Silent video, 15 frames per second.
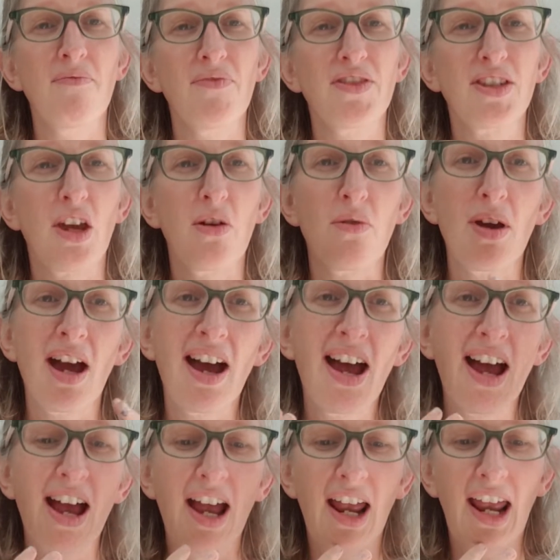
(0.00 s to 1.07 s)
So
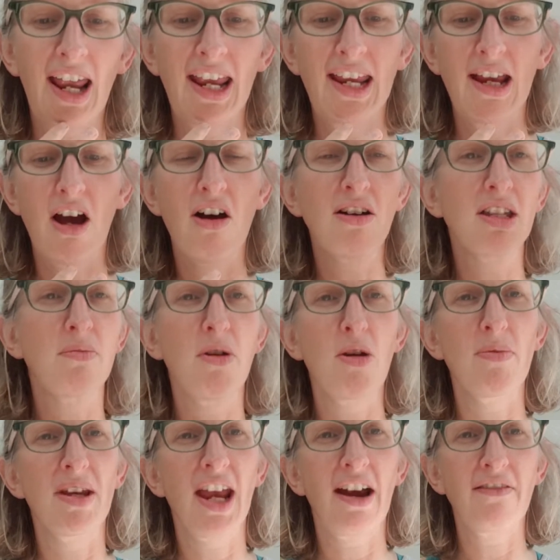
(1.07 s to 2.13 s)
a
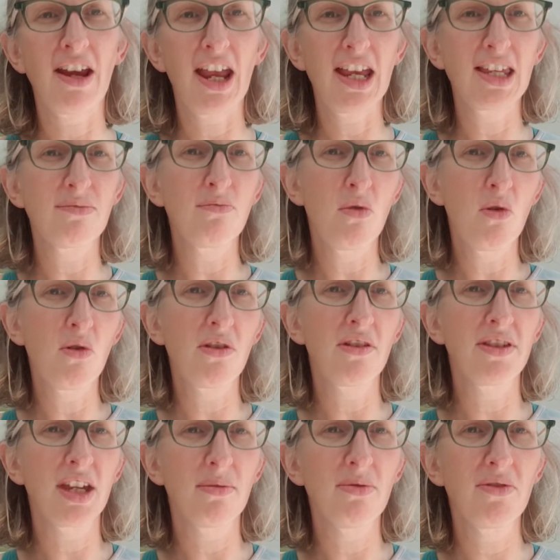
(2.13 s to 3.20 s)
Artipoppe carrier is more
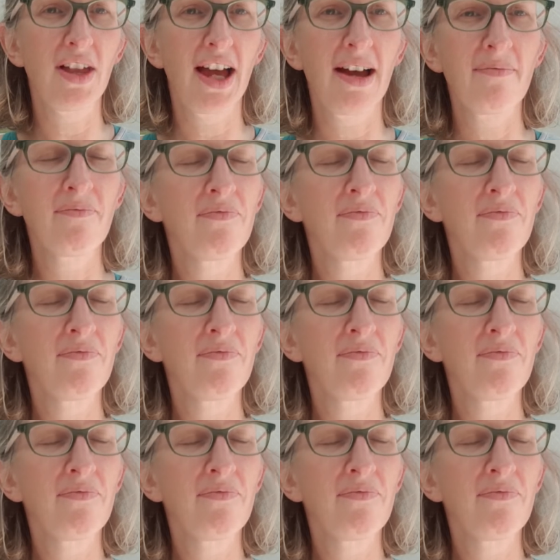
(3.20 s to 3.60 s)
than double that.